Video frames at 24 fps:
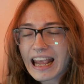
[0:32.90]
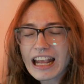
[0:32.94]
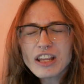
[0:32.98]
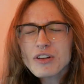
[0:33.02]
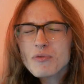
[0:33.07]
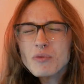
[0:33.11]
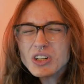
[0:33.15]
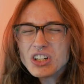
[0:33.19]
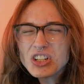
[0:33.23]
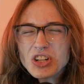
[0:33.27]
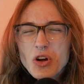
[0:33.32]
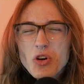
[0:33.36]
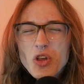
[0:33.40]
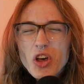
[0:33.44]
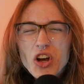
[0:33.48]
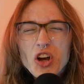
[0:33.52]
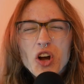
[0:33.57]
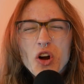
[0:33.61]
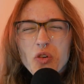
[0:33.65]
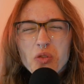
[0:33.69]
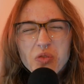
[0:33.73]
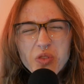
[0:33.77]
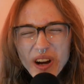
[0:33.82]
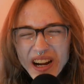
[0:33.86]
And you want to know
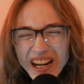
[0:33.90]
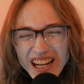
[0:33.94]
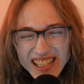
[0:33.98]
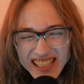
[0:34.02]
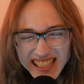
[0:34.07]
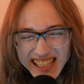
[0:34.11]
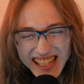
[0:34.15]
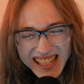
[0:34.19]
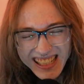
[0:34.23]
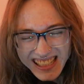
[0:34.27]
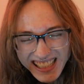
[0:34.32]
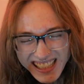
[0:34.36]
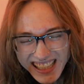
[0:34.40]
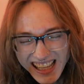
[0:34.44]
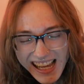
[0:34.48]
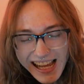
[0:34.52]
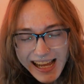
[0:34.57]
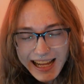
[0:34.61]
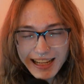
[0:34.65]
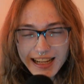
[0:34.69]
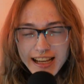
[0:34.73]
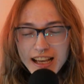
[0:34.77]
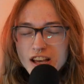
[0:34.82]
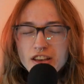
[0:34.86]
the craziest
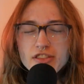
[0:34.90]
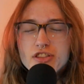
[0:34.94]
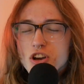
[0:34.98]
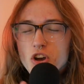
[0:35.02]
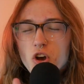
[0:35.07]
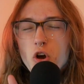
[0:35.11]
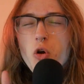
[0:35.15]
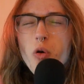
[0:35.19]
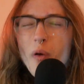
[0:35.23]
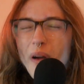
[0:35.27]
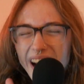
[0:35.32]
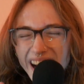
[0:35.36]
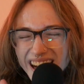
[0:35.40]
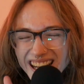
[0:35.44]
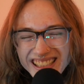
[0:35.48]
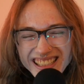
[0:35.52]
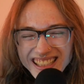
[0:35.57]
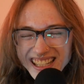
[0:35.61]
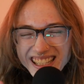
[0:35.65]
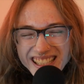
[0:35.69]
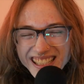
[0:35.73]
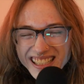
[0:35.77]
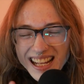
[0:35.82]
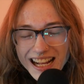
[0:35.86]
thing? The
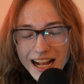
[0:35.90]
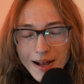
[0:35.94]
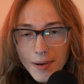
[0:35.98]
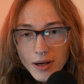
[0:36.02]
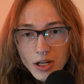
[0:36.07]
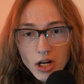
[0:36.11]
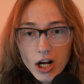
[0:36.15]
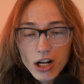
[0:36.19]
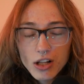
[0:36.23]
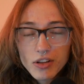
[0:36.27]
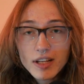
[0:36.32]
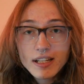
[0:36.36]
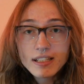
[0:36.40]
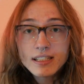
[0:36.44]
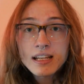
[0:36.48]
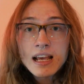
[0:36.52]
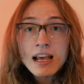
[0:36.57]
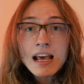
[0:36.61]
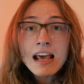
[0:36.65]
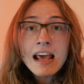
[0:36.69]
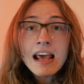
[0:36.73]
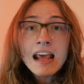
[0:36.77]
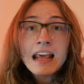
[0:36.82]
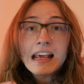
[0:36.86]
craziest thing about all this
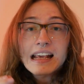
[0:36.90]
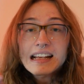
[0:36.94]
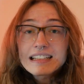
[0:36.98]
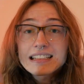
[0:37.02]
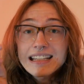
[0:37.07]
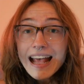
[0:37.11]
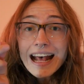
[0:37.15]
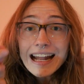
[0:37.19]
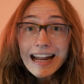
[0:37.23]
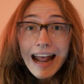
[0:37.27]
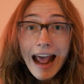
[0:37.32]
is that